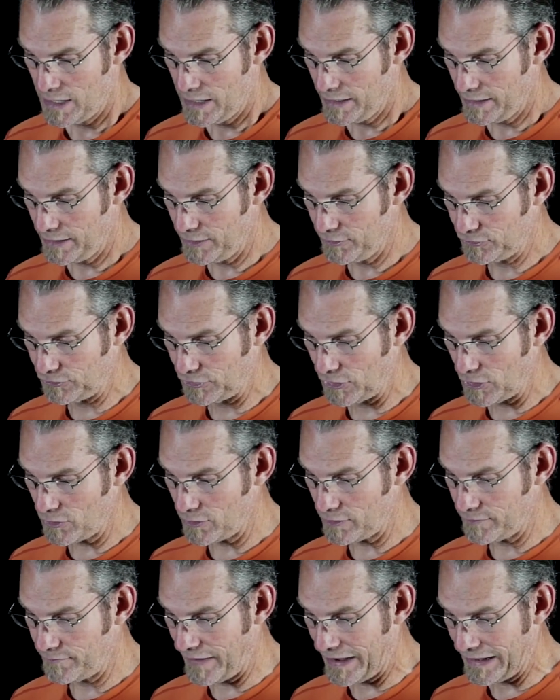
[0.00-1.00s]
It is to
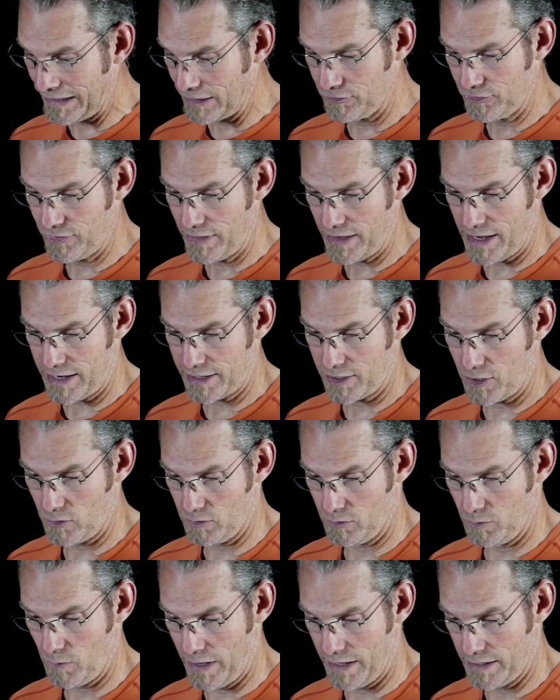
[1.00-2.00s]
your advantage that I
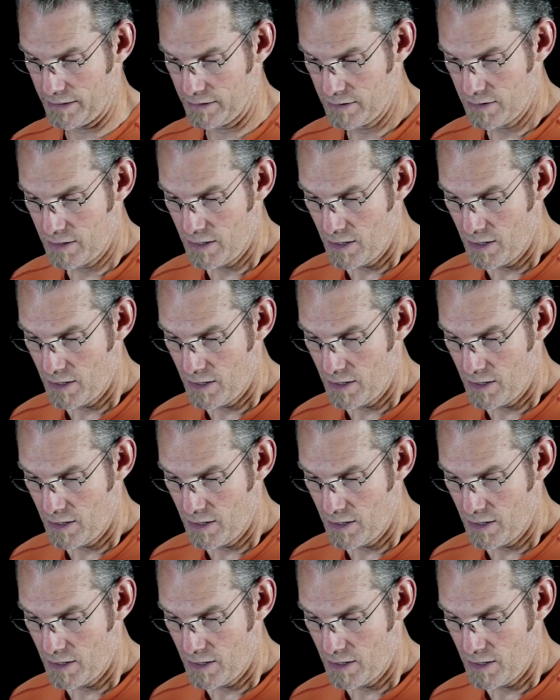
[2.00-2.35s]
go away.